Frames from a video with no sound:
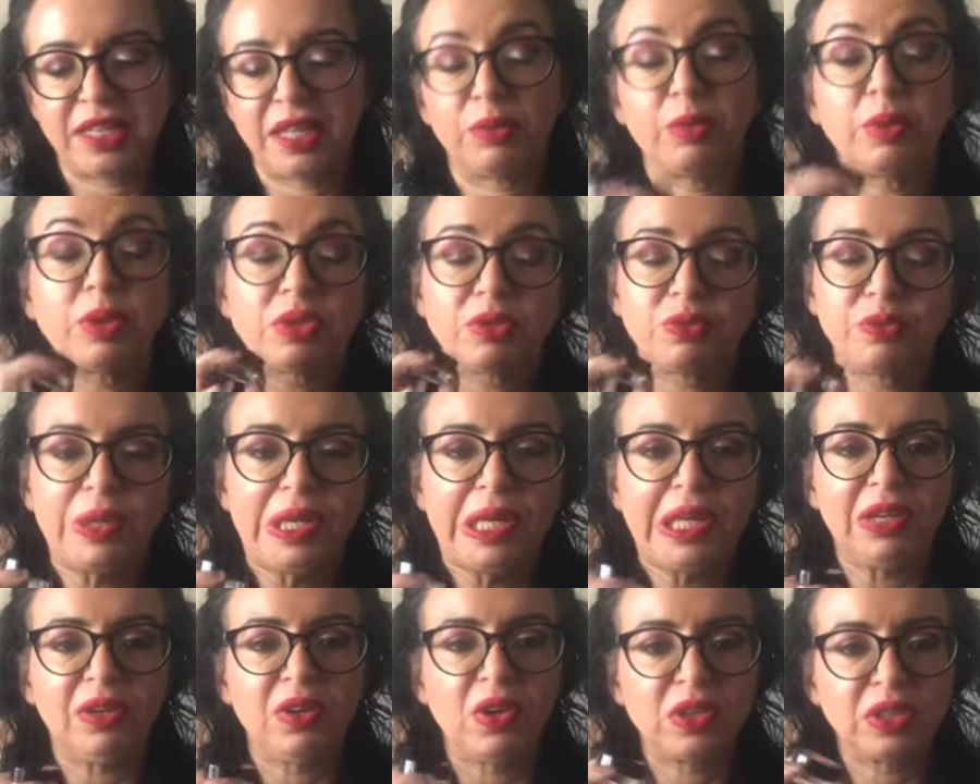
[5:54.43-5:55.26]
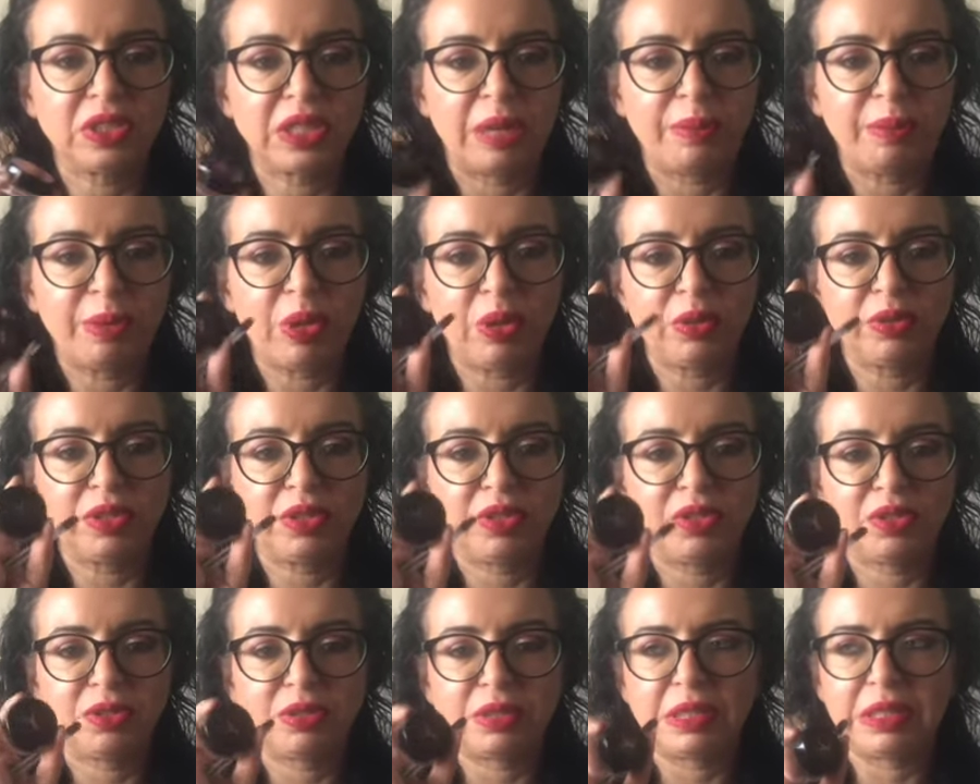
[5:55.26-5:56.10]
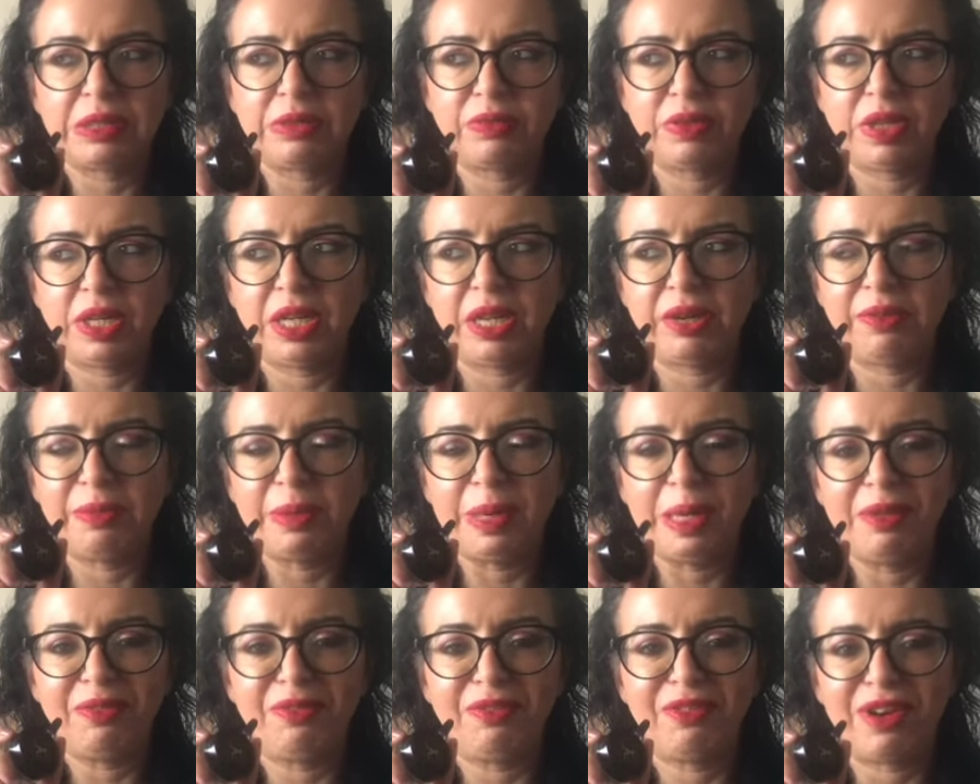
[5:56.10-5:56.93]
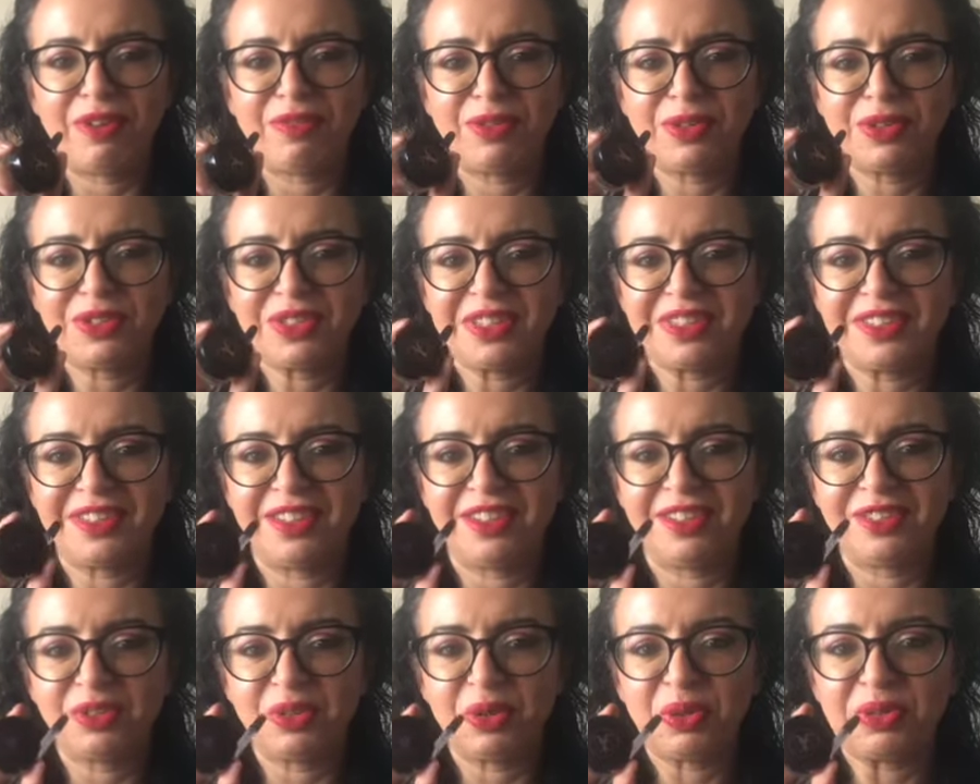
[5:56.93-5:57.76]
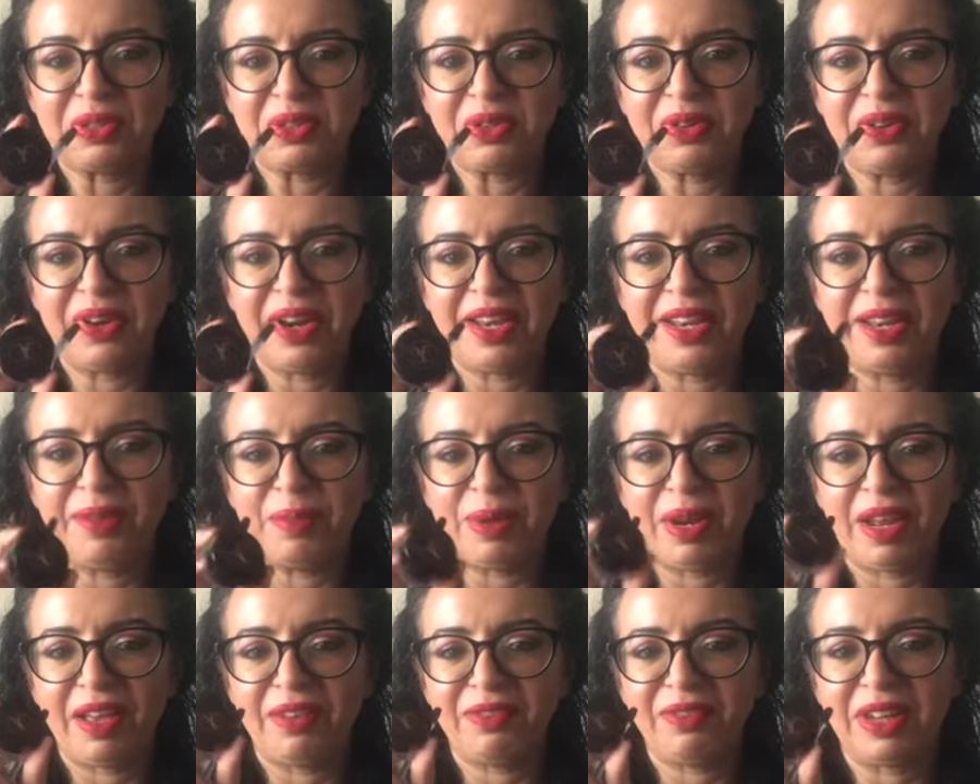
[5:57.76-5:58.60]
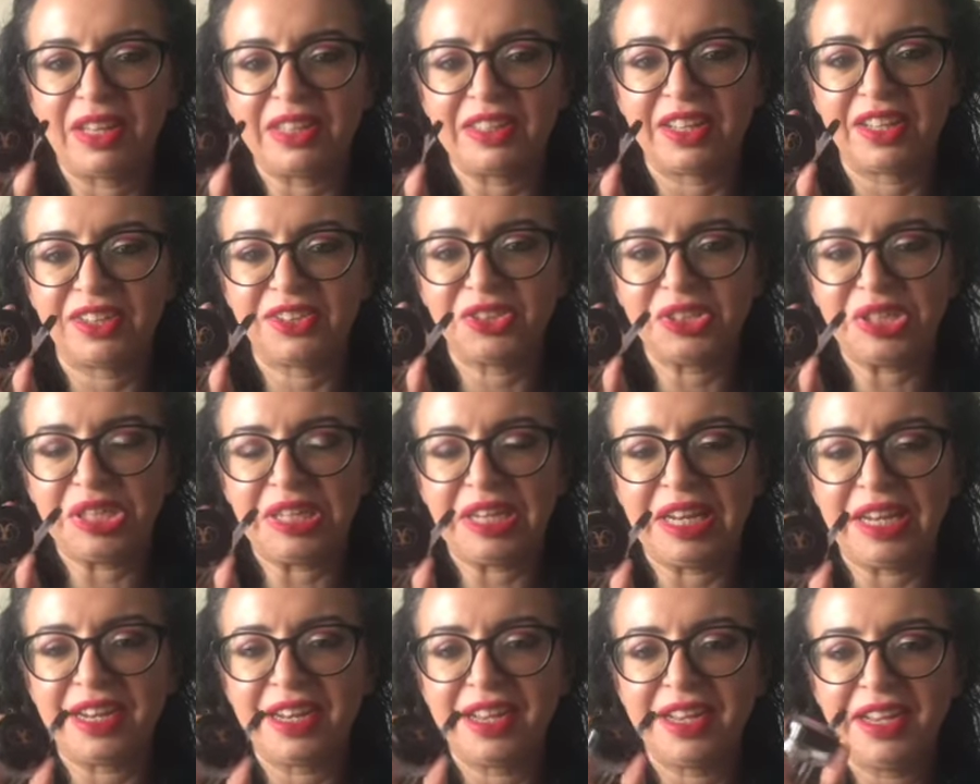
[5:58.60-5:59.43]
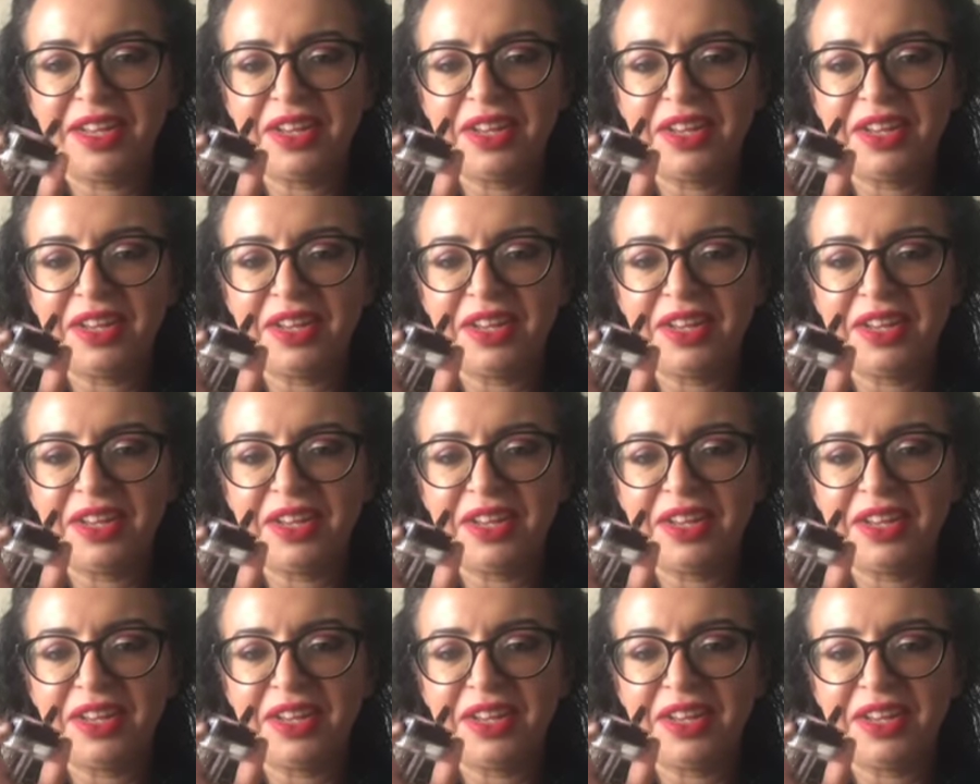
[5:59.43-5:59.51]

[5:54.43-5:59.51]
That was really a long time ago. This is really, I believe, 5 or 6 years old already, but I have not touched it yet.